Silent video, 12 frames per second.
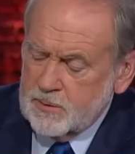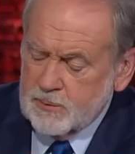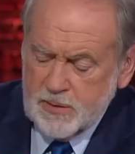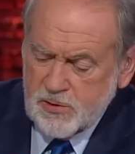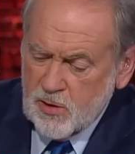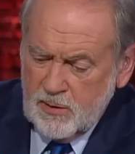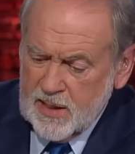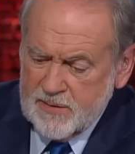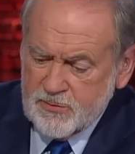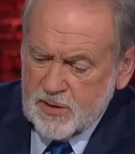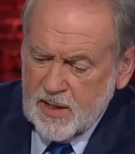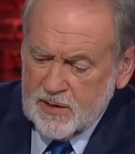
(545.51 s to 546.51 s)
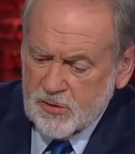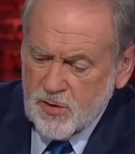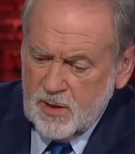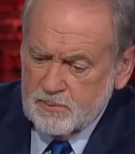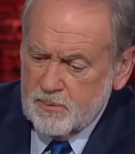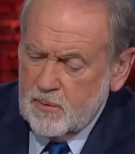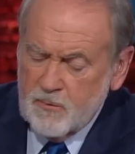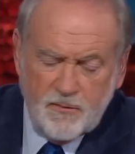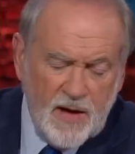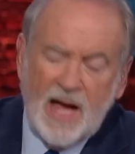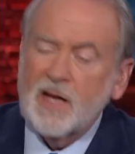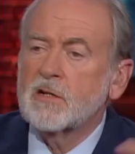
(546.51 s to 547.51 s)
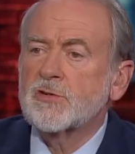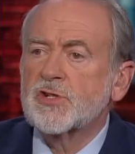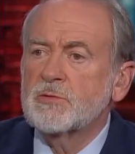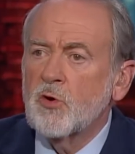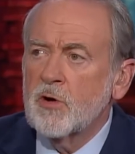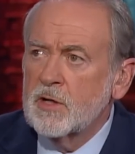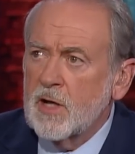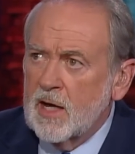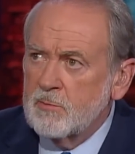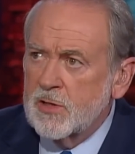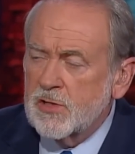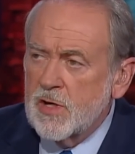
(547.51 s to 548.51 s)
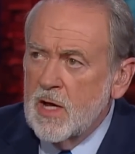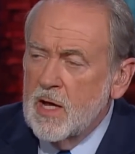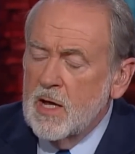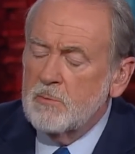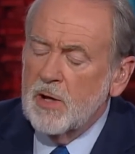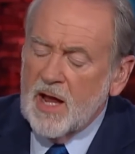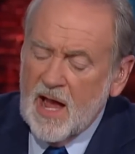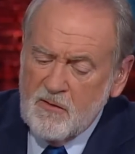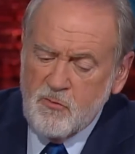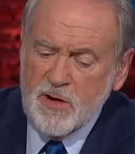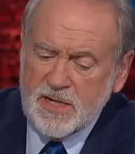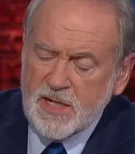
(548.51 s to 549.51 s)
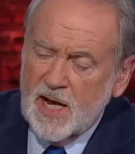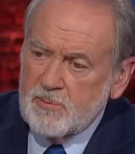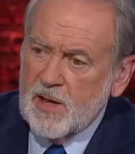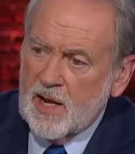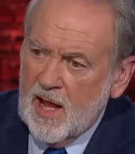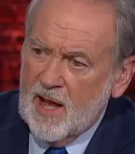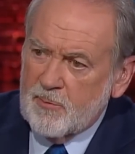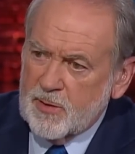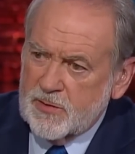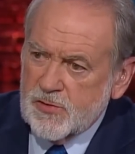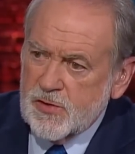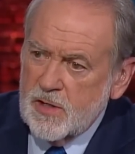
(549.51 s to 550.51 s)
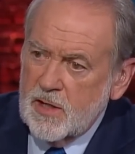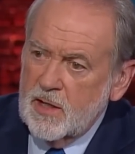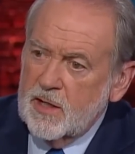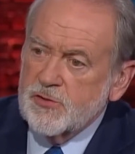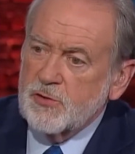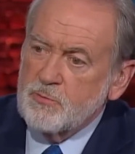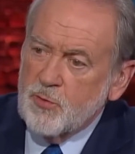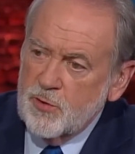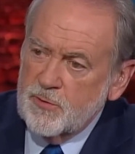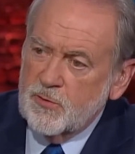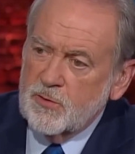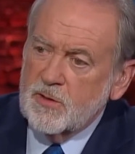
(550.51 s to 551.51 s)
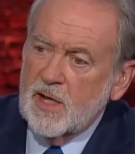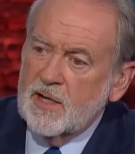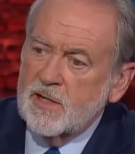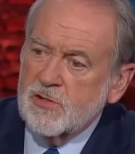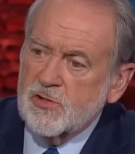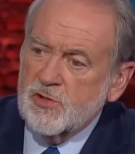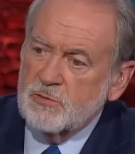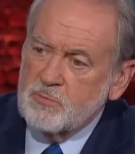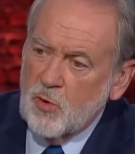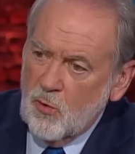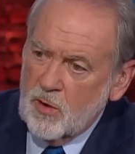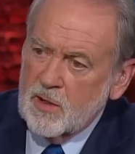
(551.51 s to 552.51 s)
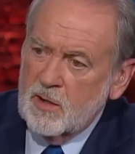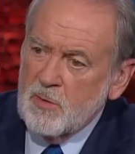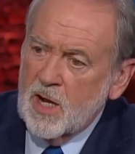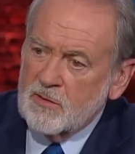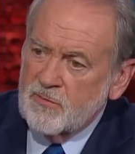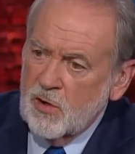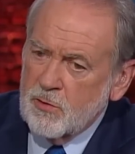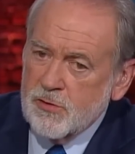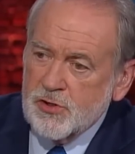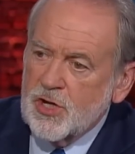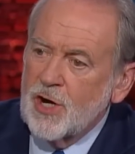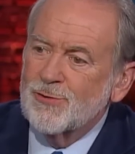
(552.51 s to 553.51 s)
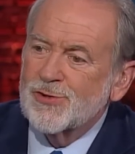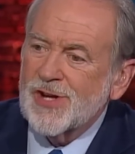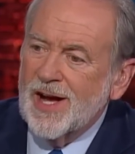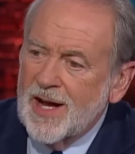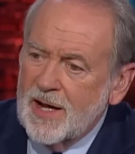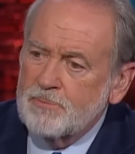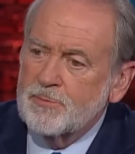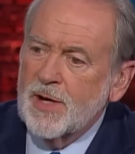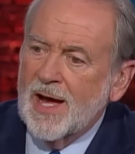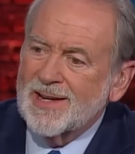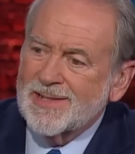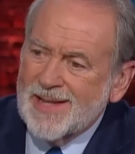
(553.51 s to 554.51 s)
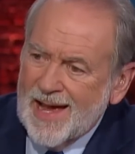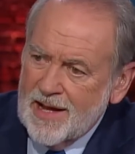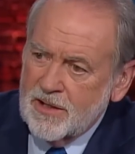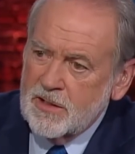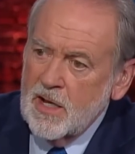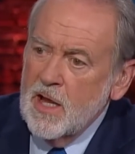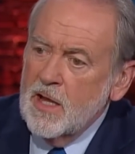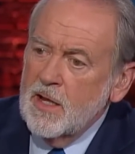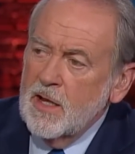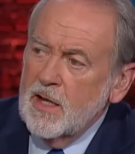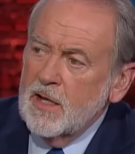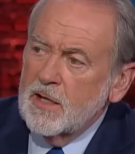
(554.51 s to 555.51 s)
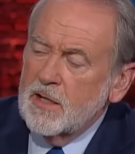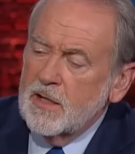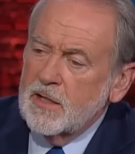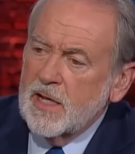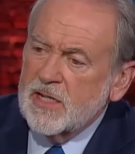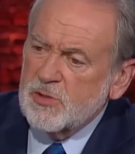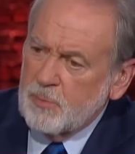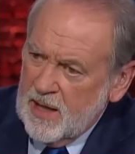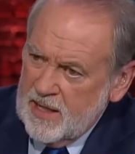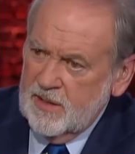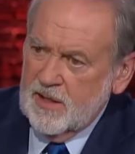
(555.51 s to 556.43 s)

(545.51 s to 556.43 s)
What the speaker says: that's going after Donald Trump files some more indictments. But every time that happens, his approval and his support among voters goes up, not down. Explain